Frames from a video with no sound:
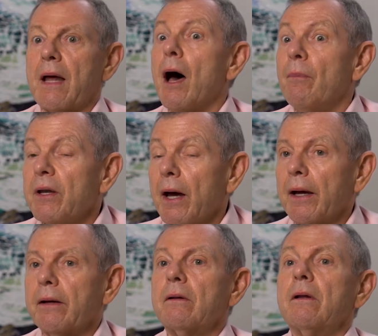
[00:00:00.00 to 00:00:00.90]

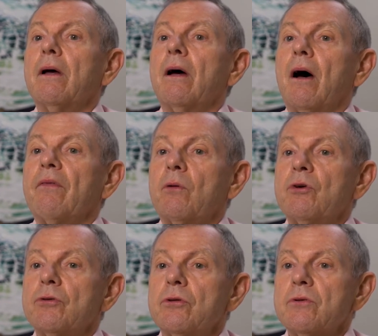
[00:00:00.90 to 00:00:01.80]
Armidale, I think we
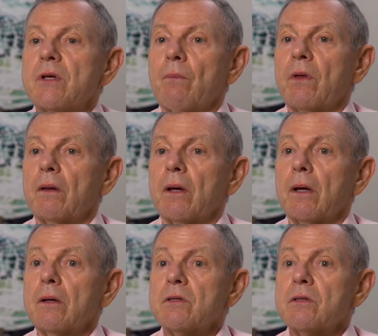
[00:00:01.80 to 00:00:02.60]
should do something there.